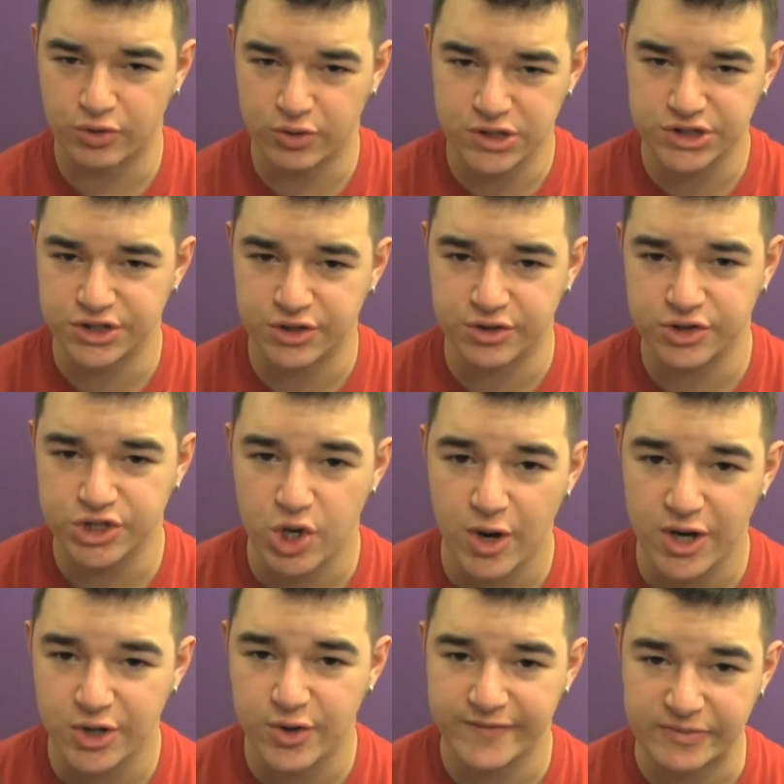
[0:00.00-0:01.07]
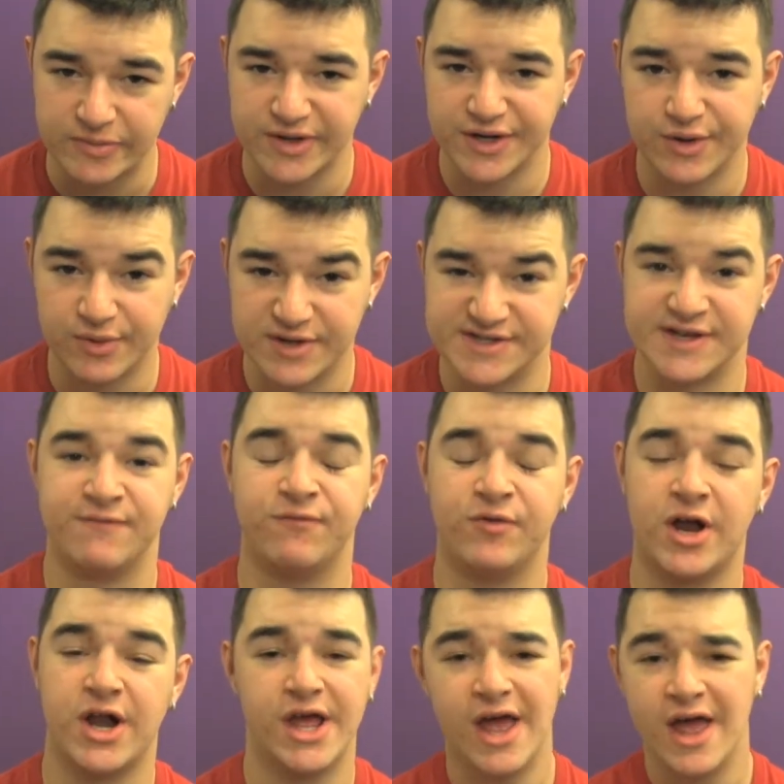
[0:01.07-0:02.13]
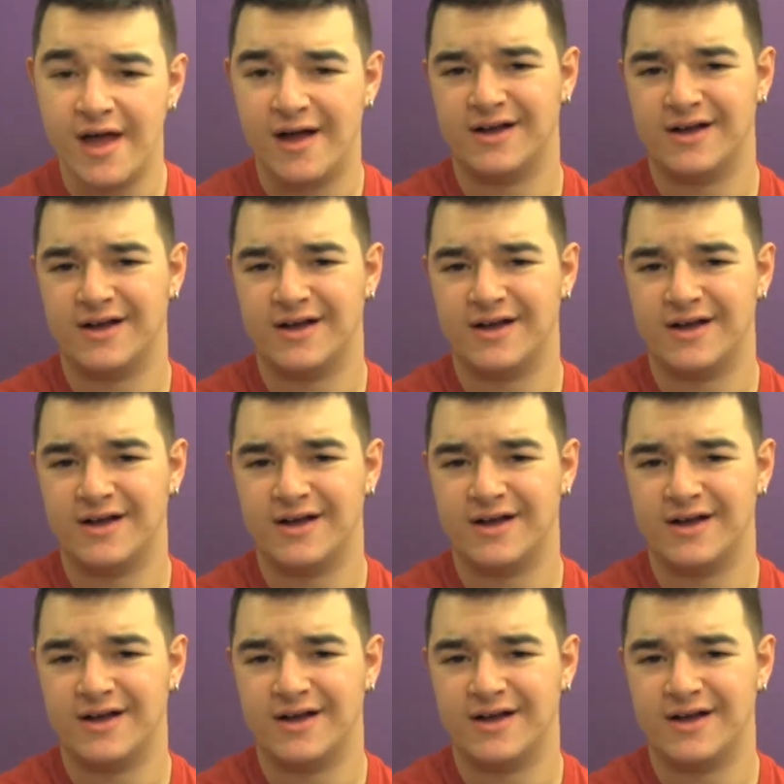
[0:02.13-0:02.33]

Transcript: Christian news show I do every Monday, Wednesday, and Friday.